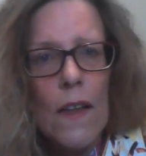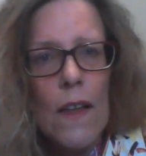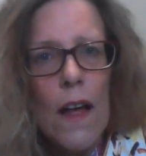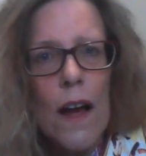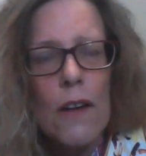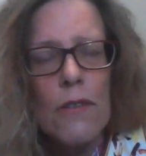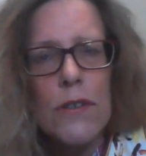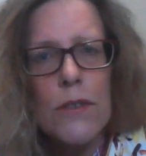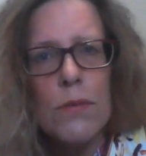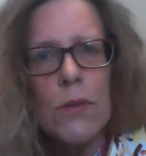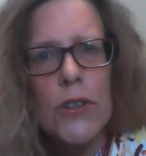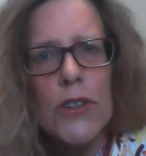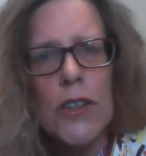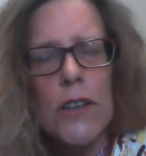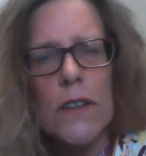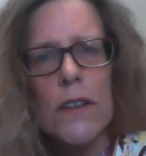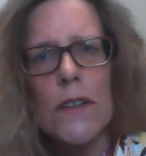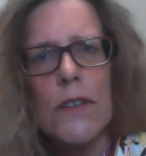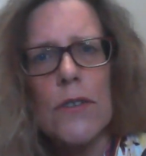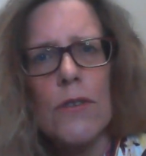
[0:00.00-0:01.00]
I was
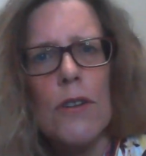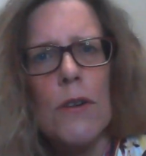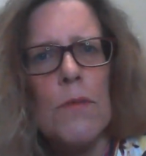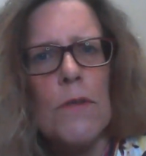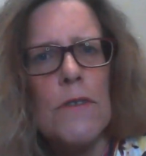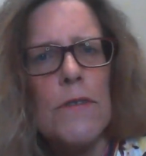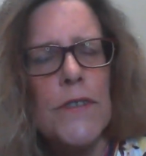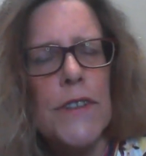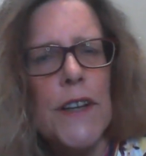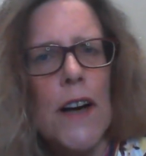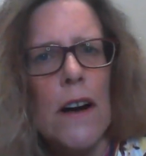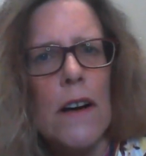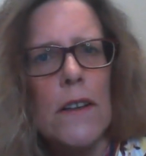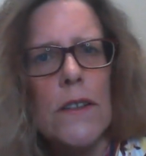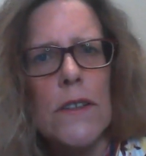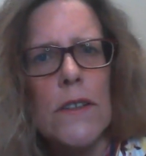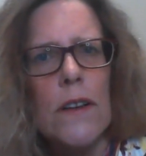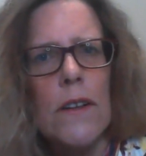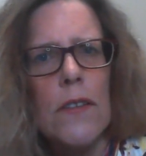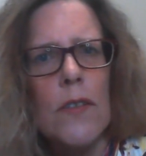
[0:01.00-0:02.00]
watching this group of
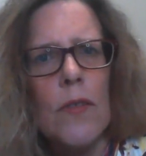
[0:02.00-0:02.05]
ducks.